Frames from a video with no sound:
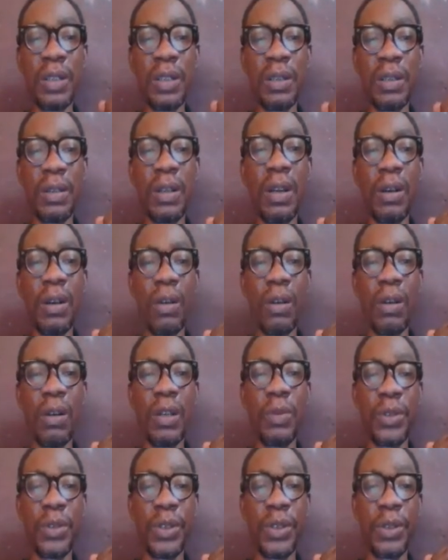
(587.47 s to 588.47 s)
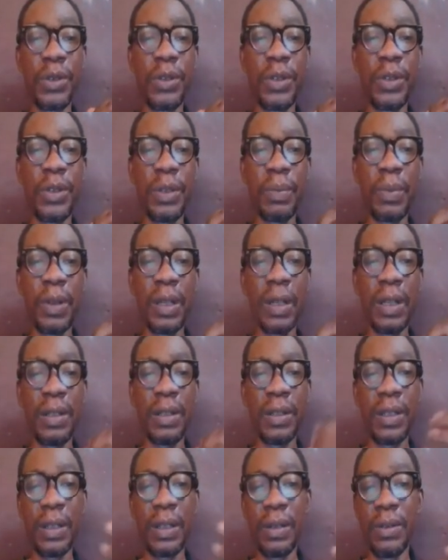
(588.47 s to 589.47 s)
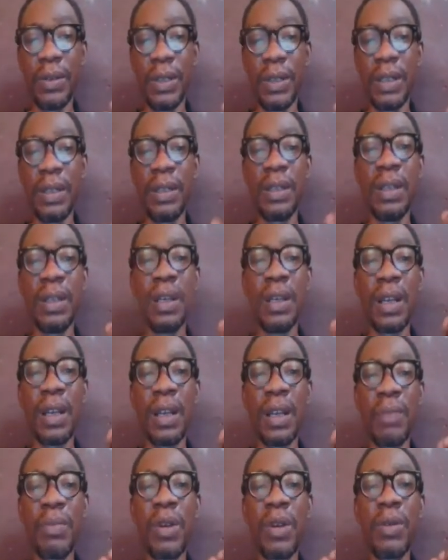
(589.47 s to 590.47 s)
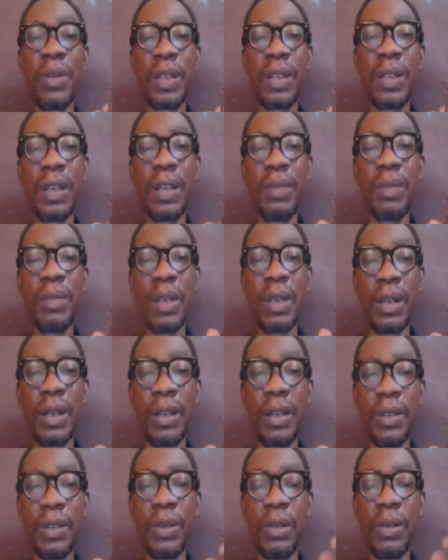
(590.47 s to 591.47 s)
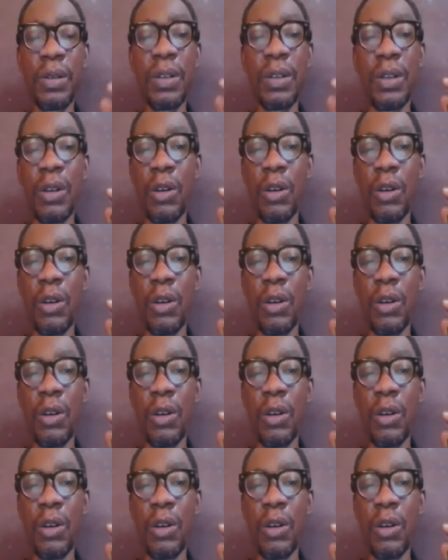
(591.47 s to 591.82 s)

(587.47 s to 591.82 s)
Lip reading: all-in-one security plugin, security, and malware scan by CleanTalk. Also